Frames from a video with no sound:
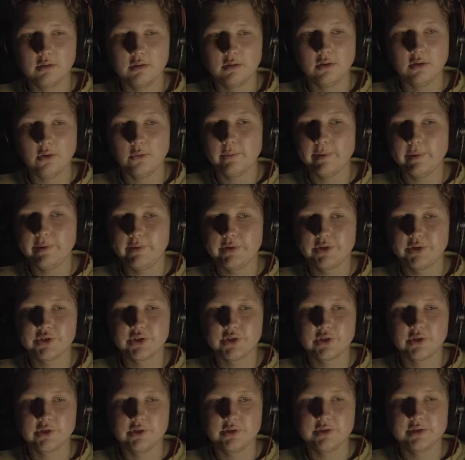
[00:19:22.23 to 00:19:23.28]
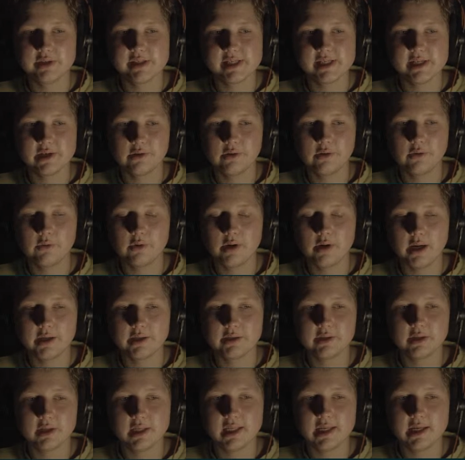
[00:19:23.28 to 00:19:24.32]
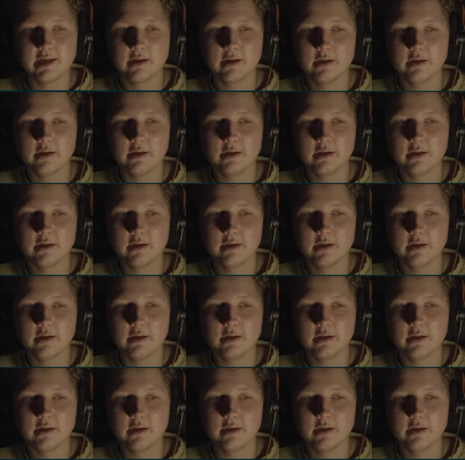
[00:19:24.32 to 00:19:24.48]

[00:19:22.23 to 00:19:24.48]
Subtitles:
We return 0 right here.